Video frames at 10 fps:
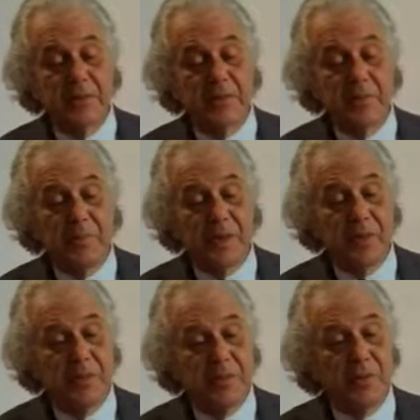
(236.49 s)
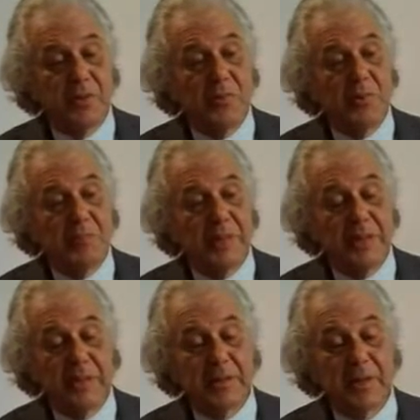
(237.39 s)
transformation of human
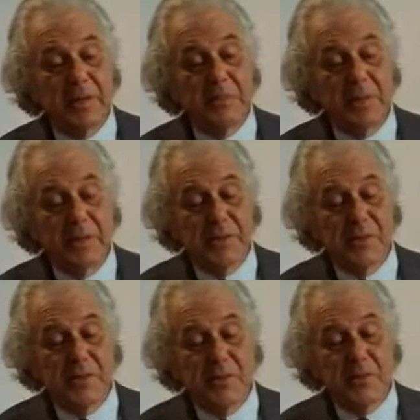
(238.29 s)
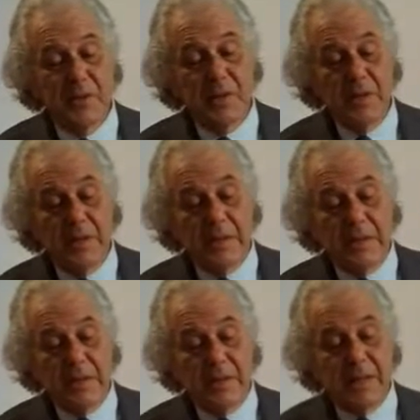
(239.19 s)
being takes place through
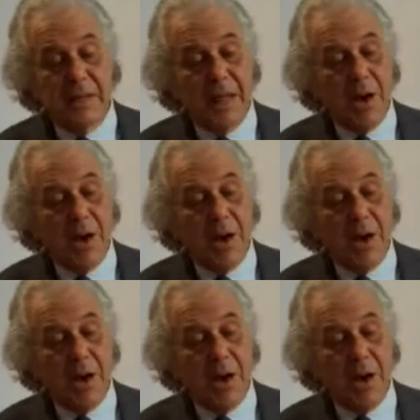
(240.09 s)
the